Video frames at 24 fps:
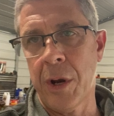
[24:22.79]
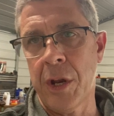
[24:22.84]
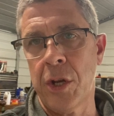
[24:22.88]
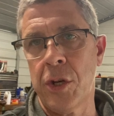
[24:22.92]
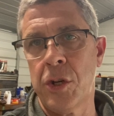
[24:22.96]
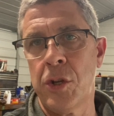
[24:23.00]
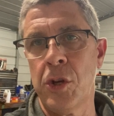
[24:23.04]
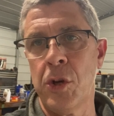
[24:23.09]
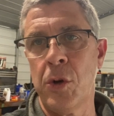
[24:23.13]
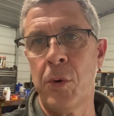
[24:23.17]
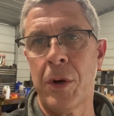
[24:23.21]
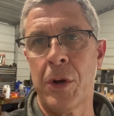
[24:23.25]
to
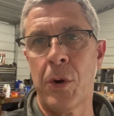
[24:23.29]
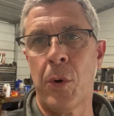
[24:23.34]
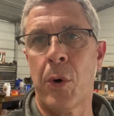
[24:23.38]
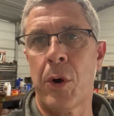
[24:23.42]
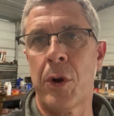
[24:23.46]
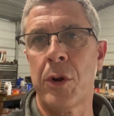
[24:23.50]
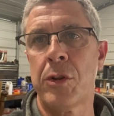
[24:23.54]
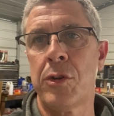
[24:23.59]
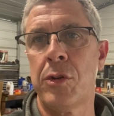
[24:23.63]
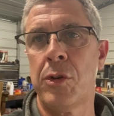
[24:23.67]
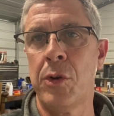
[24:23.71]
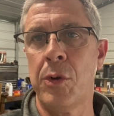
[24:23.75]
do in
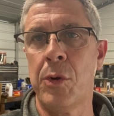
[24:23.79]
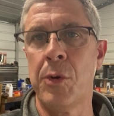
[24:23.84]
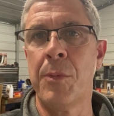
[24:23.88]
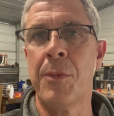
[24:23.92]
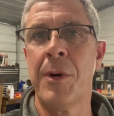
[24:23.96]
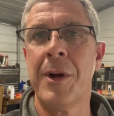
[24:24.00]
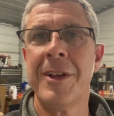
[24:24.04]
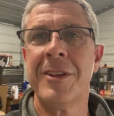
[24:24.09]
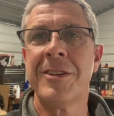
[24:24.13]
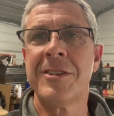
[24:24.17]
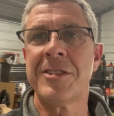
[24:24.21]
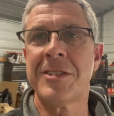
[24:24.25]
order
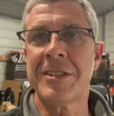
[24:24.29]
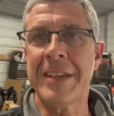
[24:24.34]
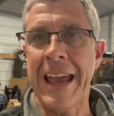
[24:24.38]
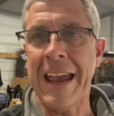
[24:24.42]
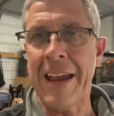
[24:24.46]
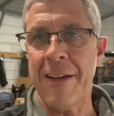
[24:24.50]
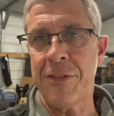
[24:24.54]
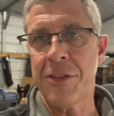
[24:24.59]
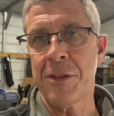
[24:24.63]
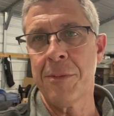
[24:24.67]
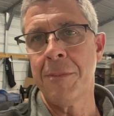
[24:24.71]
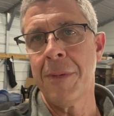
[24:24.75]
to
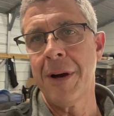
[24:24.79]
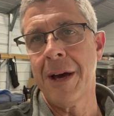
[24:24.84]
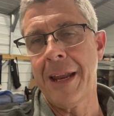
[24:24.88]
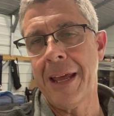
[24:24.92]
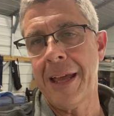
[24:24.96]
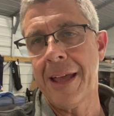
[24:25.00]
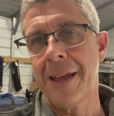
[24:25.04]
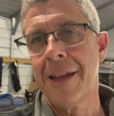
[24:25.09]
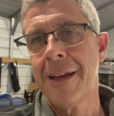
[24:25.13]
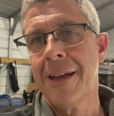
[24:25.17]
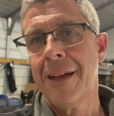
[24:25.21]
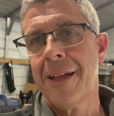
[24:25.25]
save the
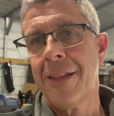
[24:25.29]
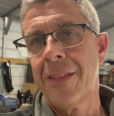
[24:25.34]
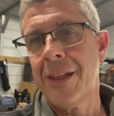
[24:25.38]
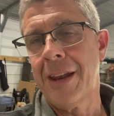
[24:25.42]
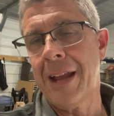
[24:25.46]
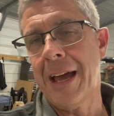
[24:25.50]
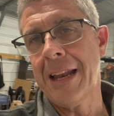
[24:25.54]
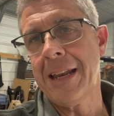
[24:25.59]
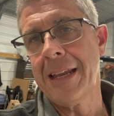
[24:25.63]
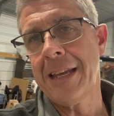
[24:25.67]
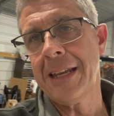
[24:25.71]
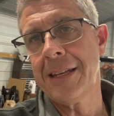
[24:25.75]
money that
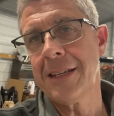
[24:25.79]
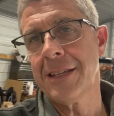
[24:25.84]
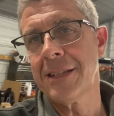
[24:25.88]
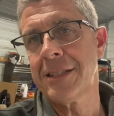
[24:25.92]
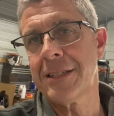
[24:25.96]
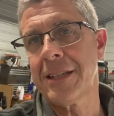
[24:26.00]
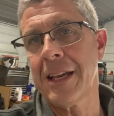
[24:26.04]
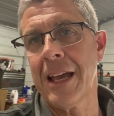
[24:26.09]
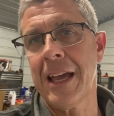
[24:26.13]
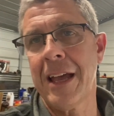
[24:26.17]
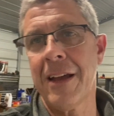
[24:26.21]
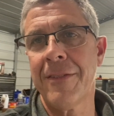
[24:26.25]
I need to
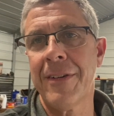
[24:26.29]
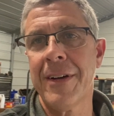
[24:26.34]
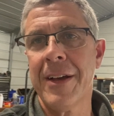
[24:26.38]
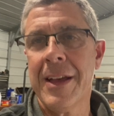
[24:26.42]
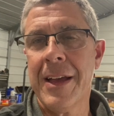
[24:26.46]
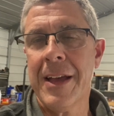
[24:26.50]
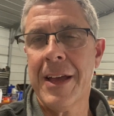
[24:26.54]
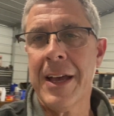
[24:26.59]
save.